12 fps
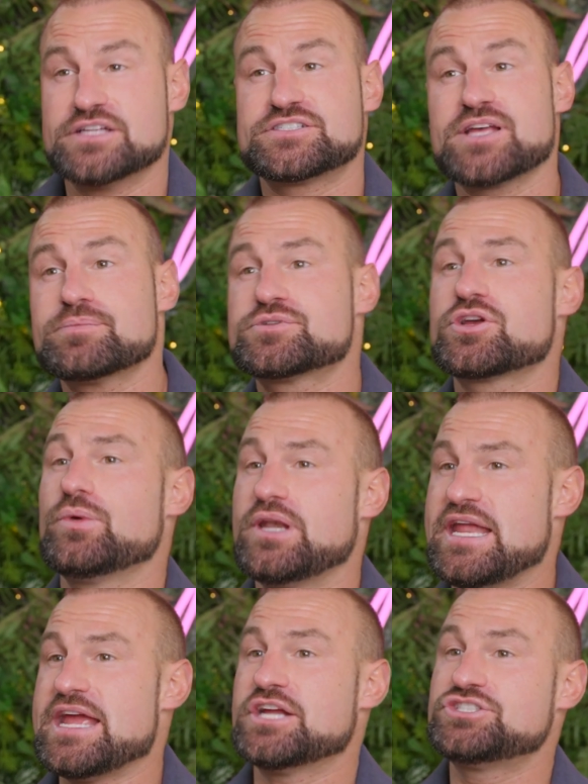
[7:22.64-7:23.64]
and
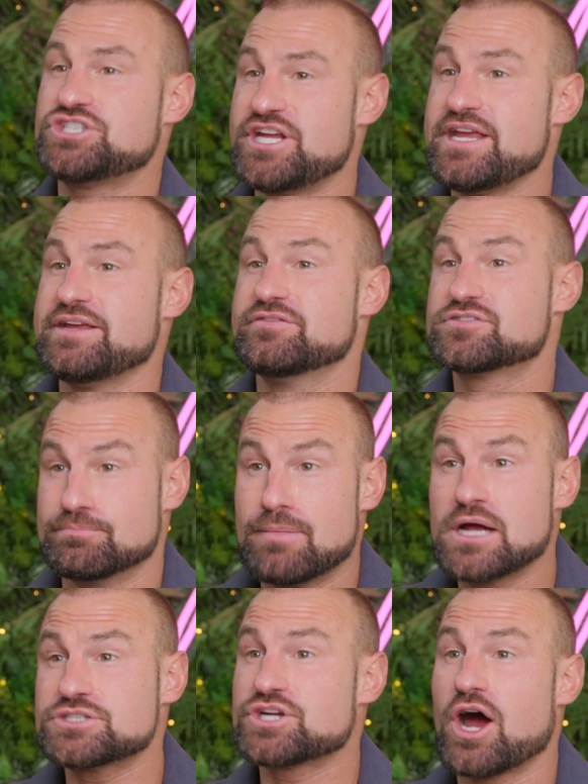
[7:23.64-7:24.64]
subsequently achieves
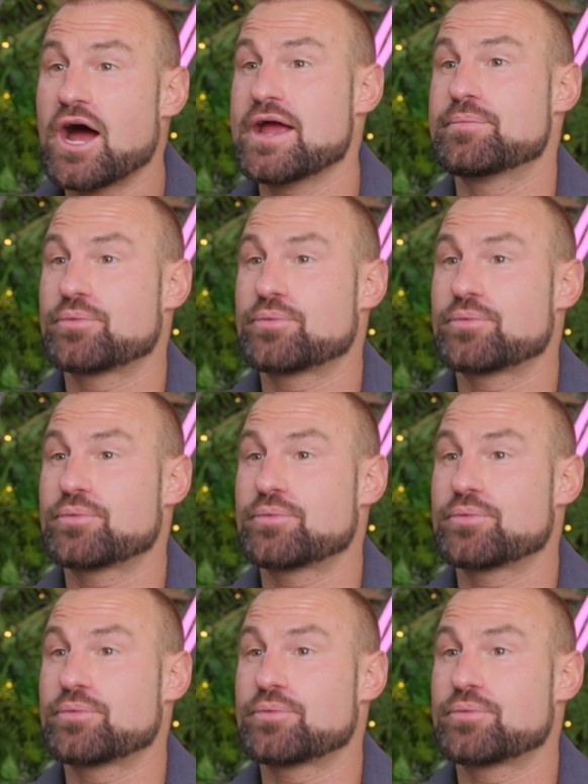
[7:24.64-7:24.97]
much higher